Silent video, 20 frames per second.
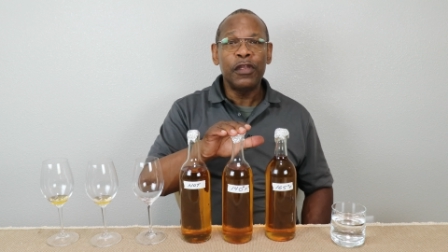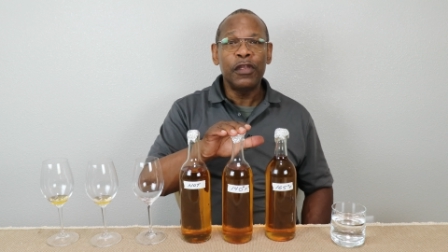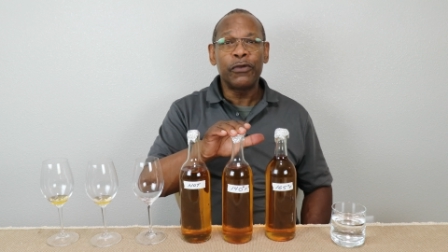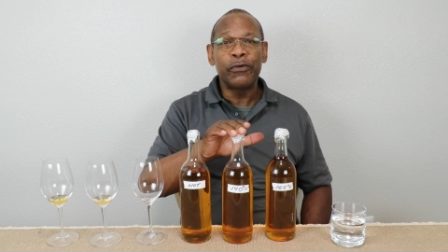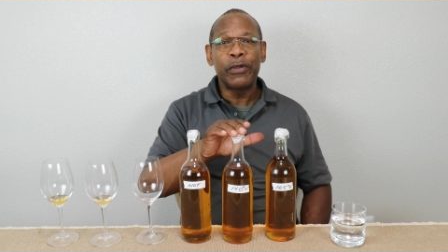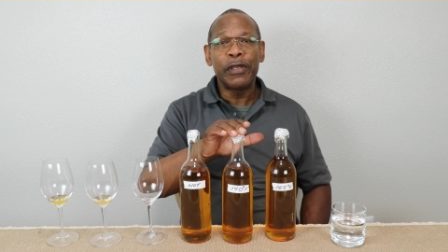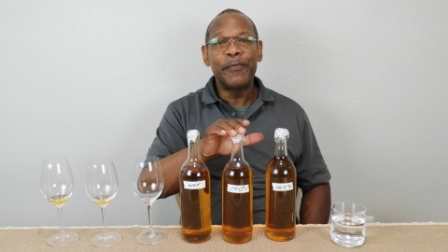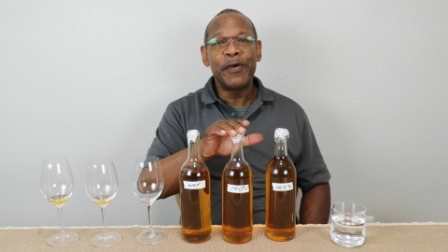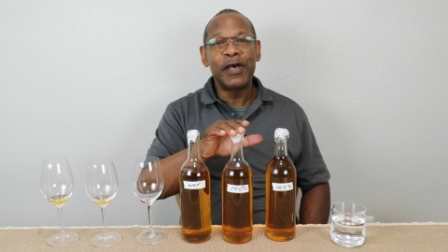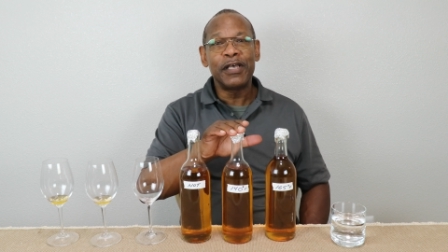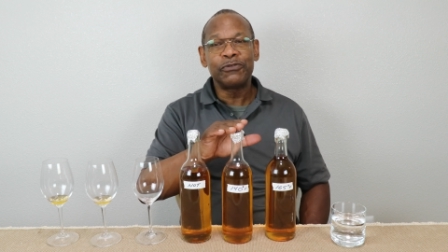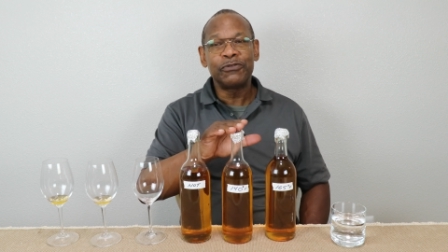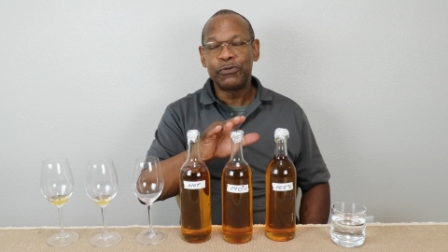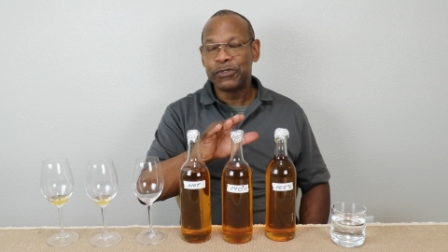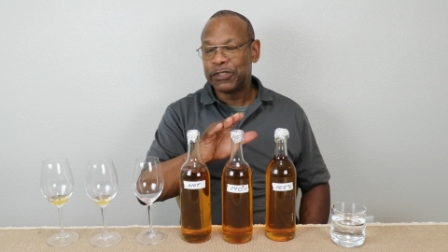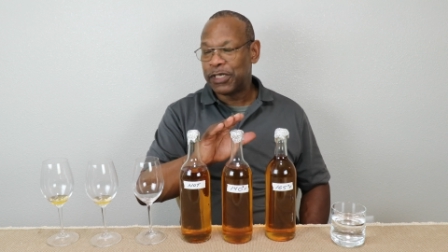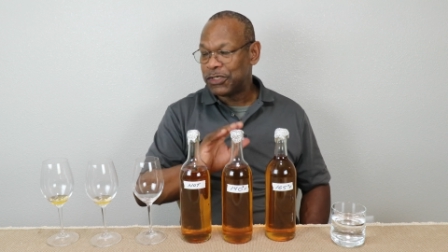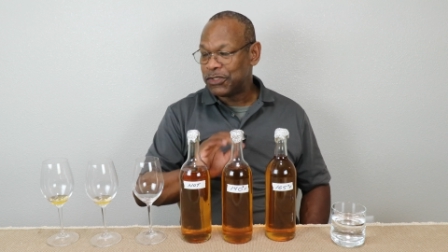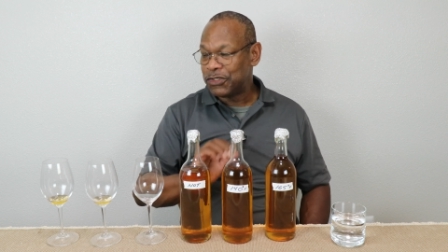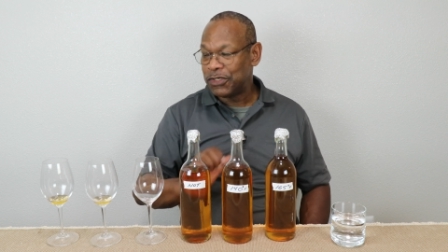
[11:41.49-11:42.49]
degree
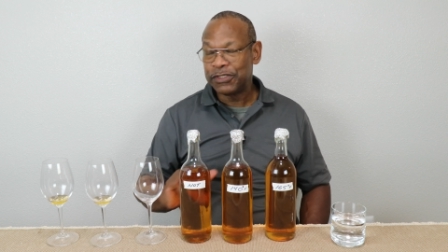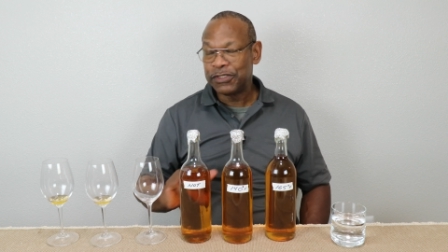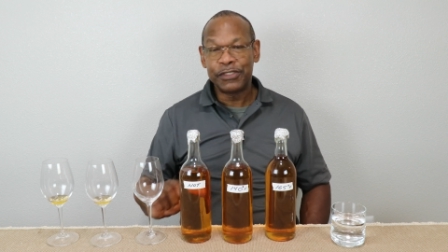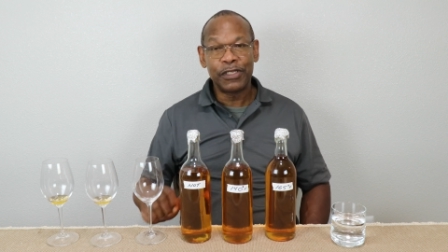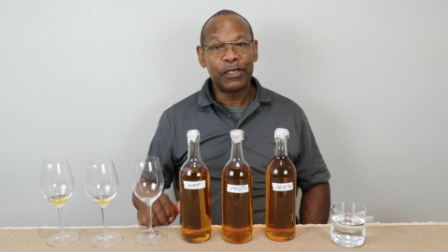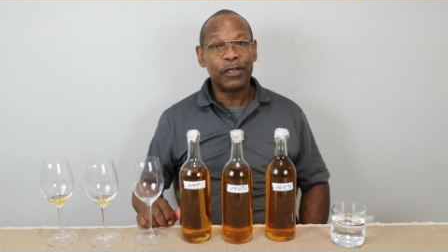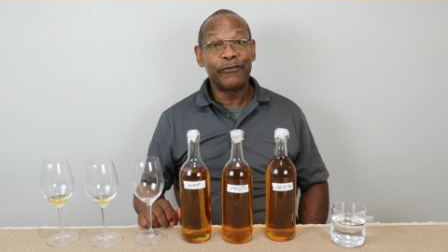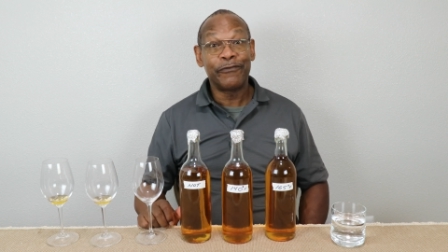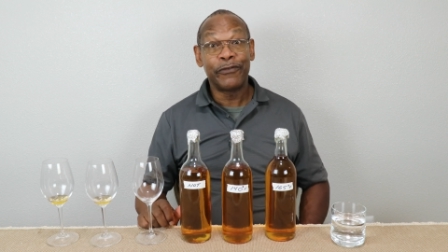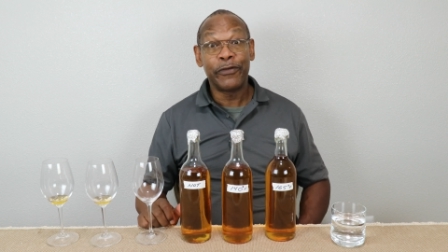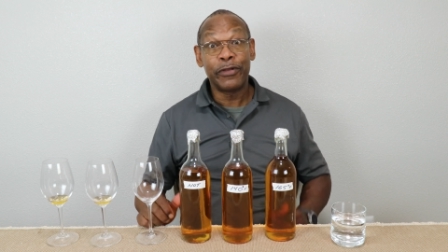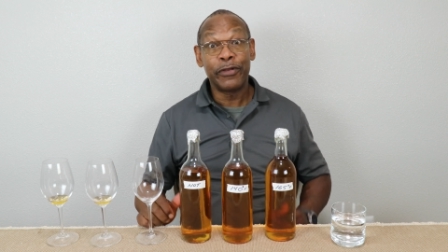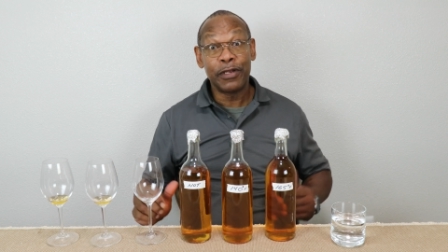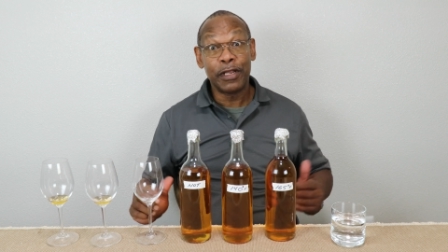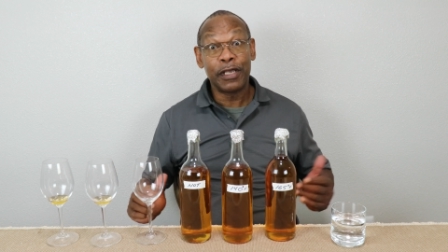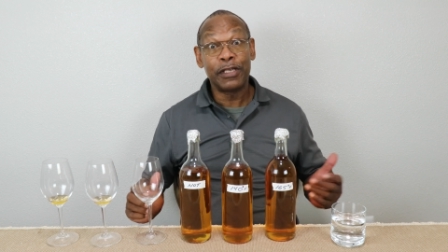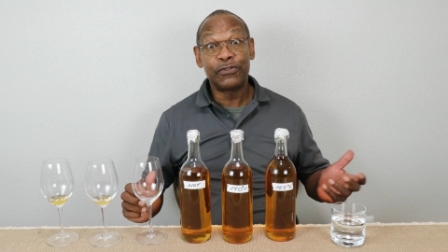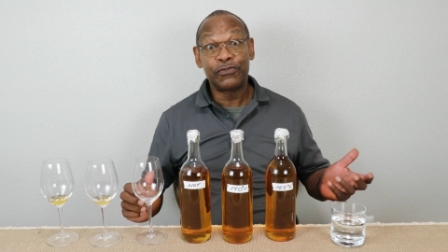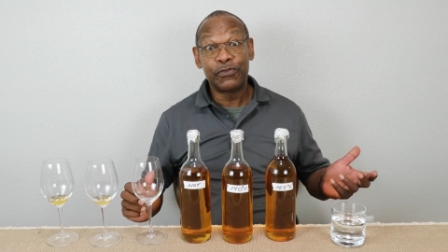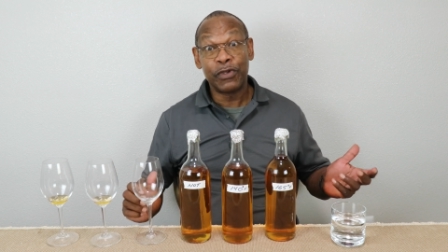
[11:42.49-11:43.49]
pasteurization is still a very
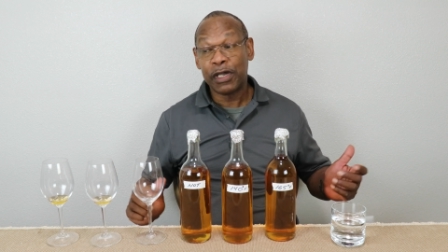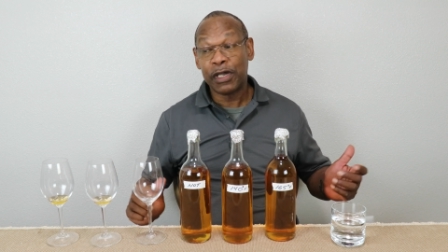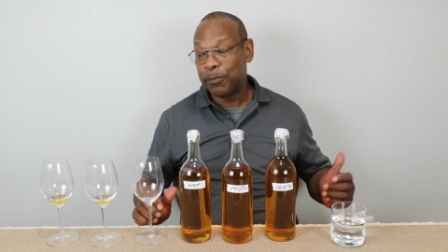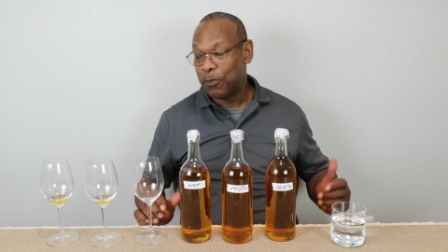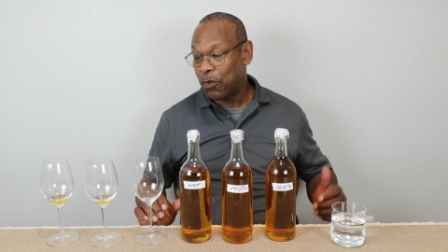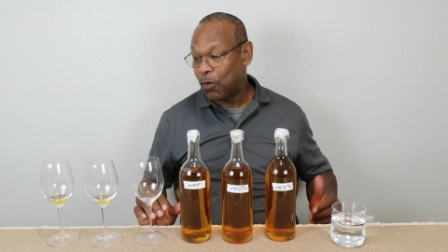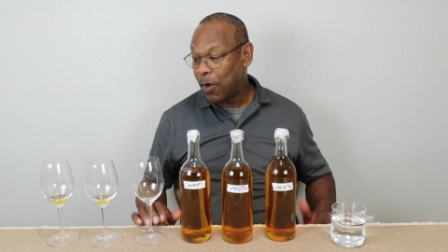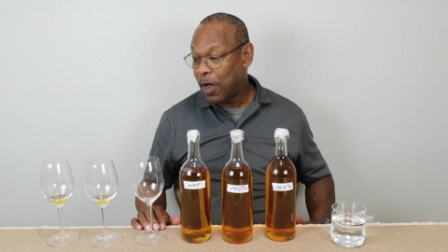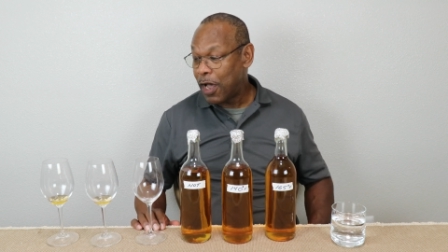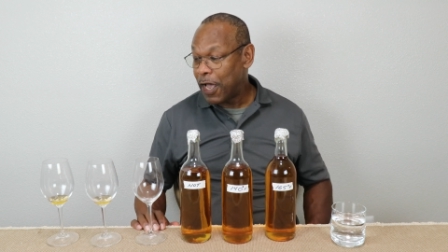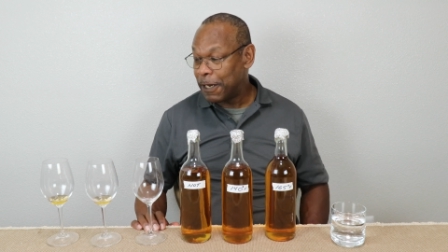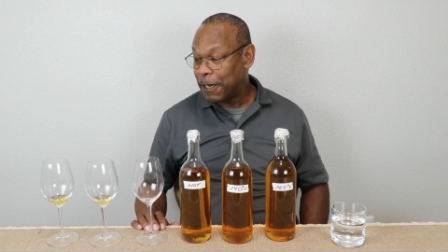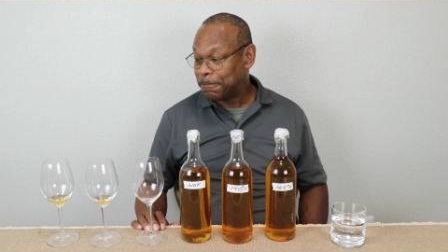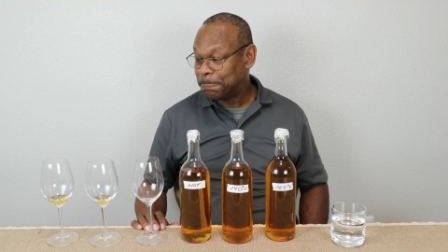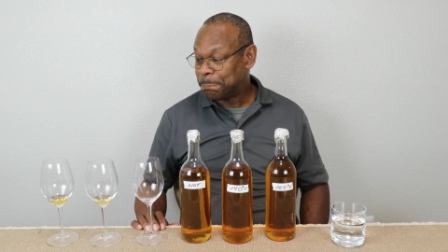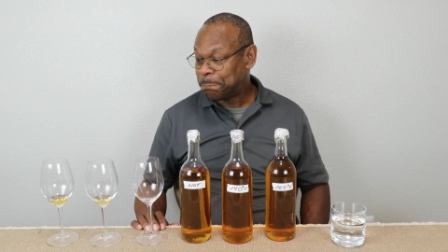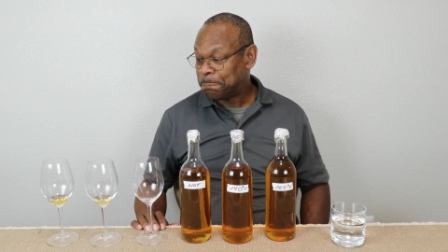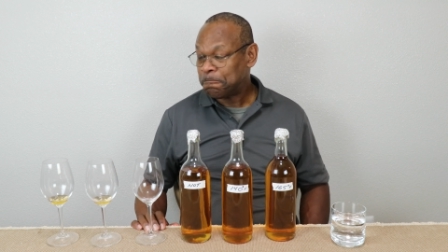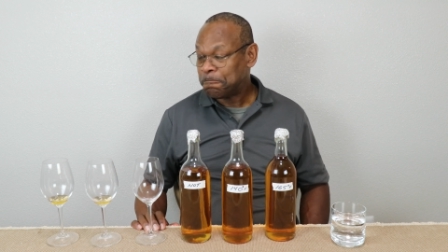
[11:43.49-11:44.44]
nice drinkable wine,